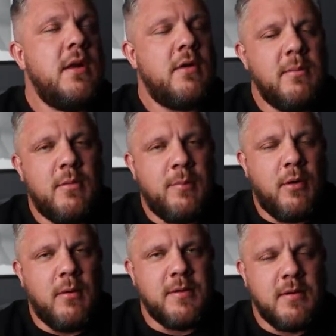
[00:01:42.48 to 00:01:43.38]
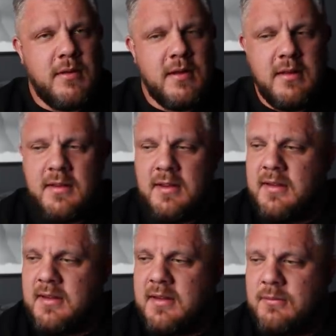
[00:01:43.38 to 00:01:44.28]
or the more popular,
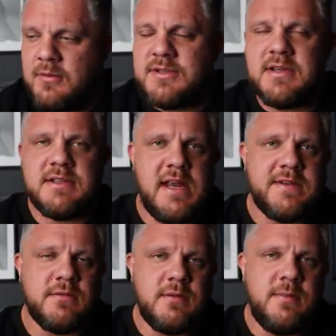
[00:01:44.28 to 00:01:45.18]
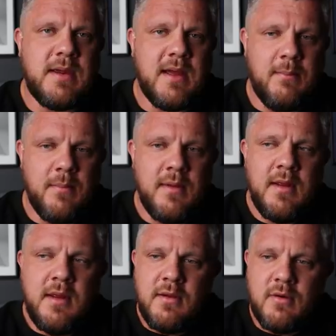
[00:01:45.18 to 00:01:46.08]
the more successful you become,
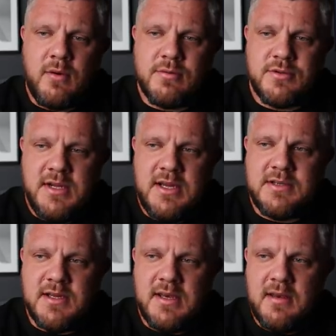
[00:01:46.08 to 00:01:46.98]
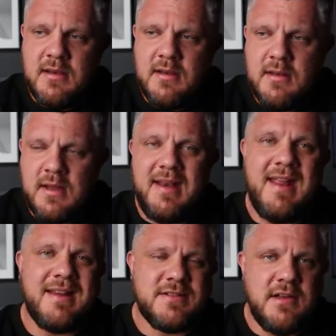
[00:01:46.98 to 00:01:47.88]
you're always chasing that
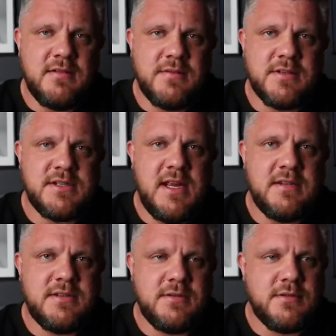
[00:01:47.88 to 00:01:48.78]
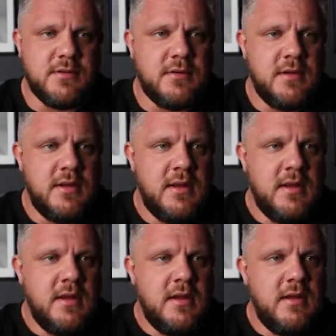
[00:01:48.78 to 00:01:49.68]
next stage of success. So,
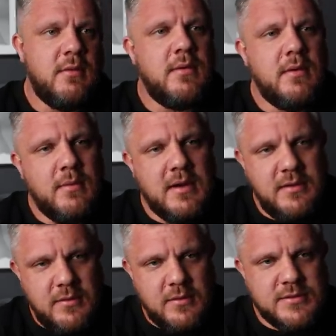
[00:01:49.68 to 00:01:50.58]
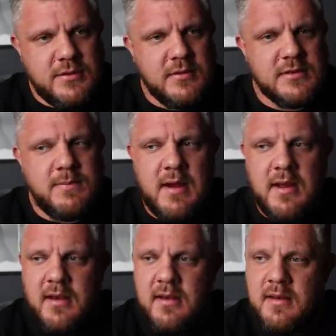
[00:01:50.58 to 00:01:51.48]
you know, winning Europe's Strongest
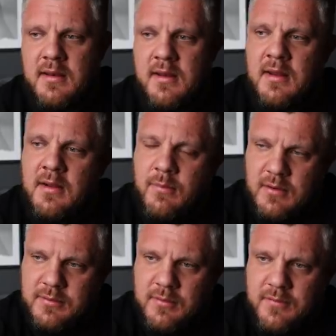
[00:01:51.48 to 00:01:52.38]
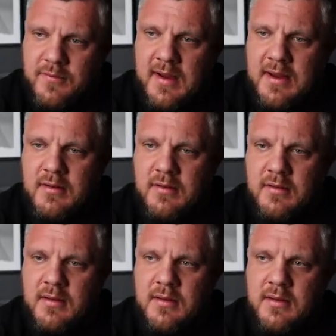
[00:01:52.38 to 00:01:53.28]
Man, World Tour
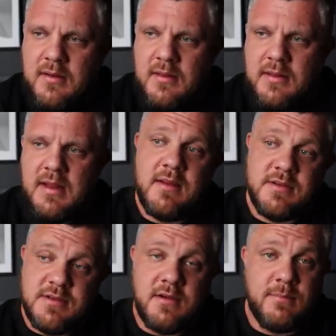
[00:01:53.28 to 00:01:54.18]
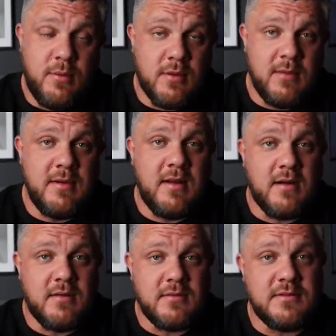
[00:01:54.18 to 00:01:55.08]
Final, then this year podium in
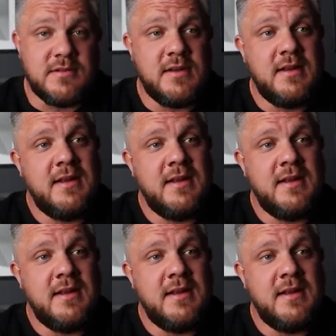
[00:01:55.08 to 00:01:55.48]
Arnold's.